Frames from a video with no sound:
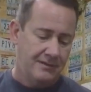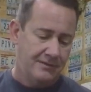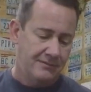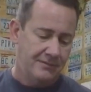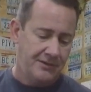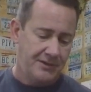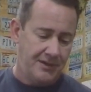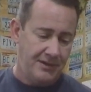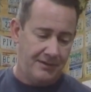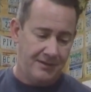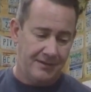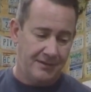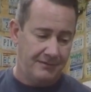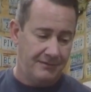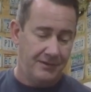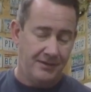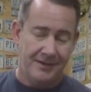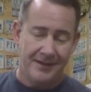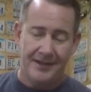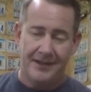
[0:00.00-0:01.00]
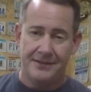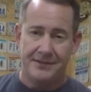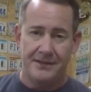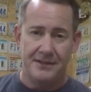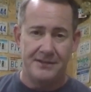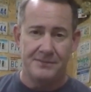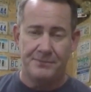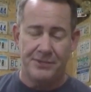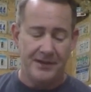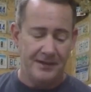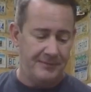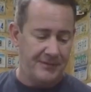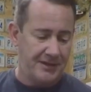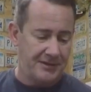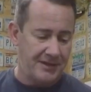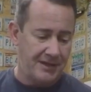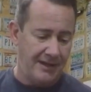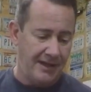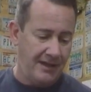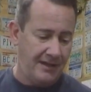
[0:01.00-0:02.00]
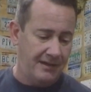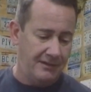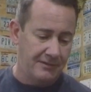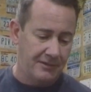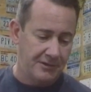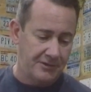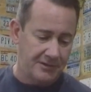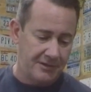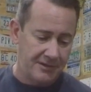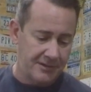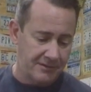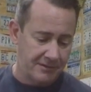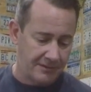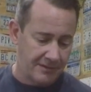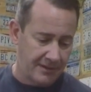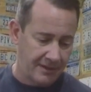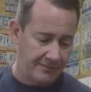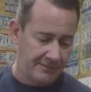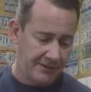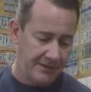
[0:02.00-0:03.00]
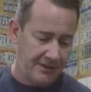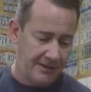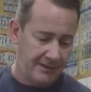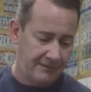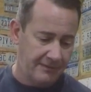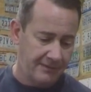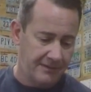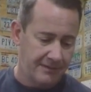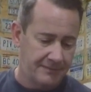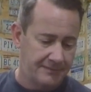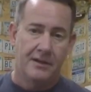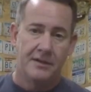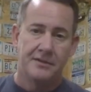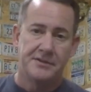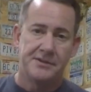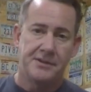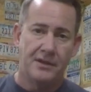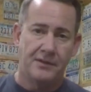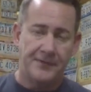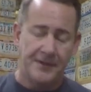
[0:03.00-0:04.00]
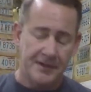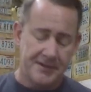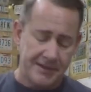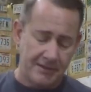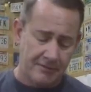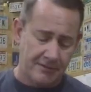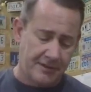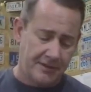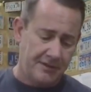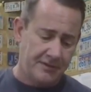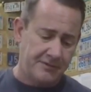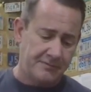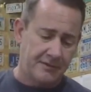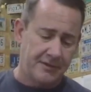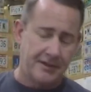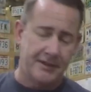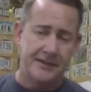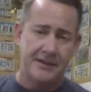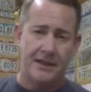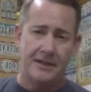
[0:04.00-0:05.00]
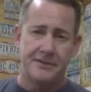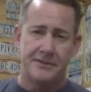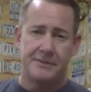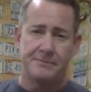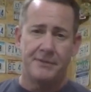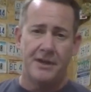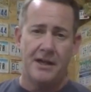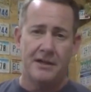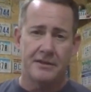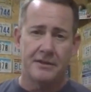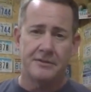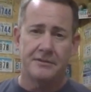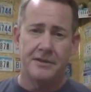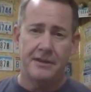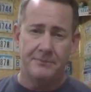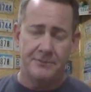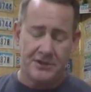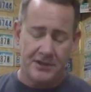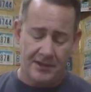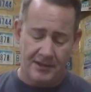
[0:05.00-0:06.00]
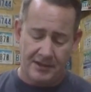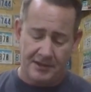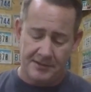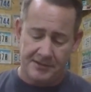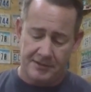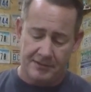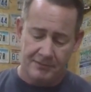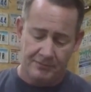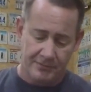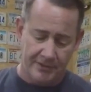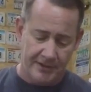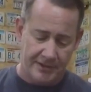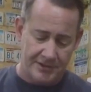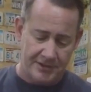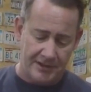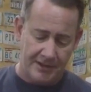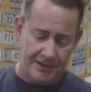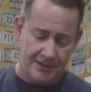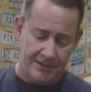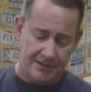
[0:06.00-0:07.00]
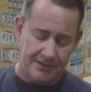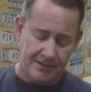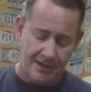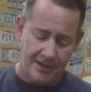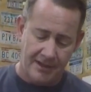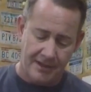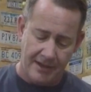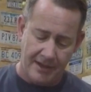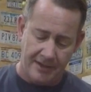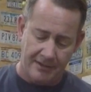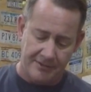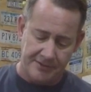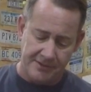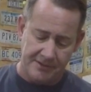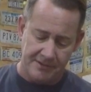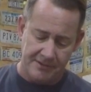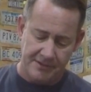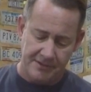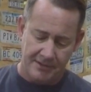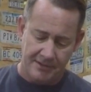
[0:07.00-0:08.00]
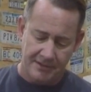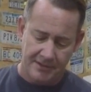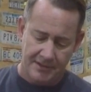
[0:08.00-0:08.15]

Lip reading: which you can get these pretty much at any grocery store, I believe. So first thing we're going to do is we're going to take this block of cream cheese, which is 8 ounces.